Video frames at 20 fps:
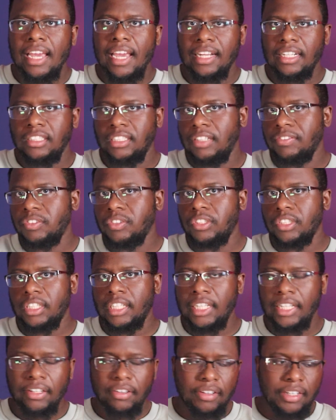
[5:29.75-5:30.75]
It just gives you
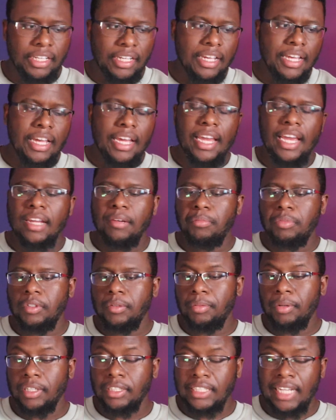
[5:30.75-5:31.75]
security. It
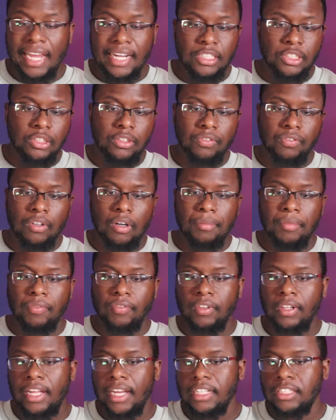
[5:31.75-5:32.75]
protects you from
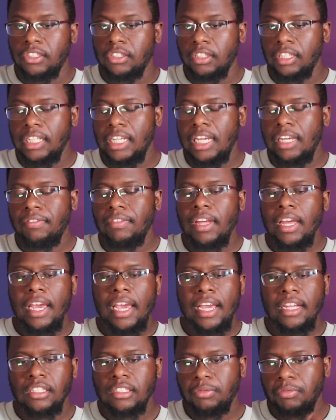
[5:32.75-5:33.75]
if clients leave.
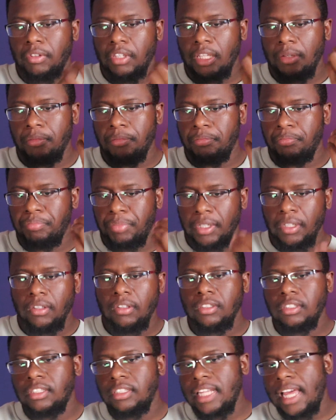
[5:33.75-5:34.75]
It just really
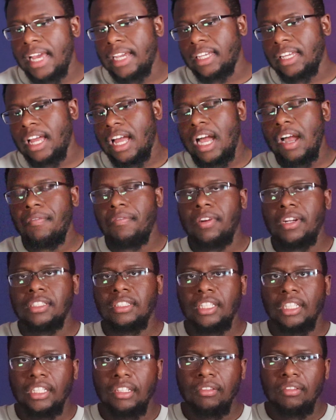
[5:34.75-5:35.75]
builds that
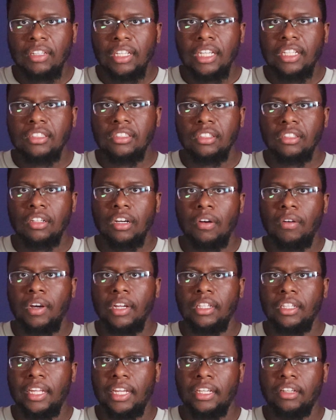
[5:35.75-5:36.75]
confidence that you need to go
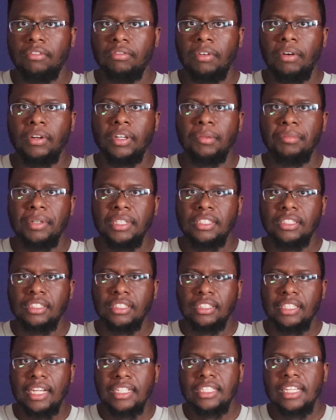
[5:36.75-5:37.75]
and like grow your
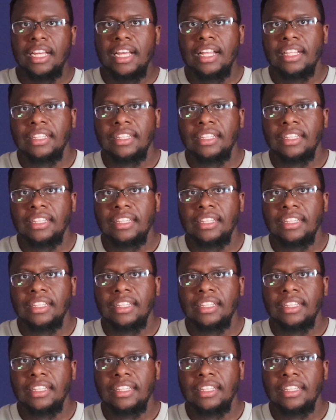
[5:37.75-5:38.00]
business. Cause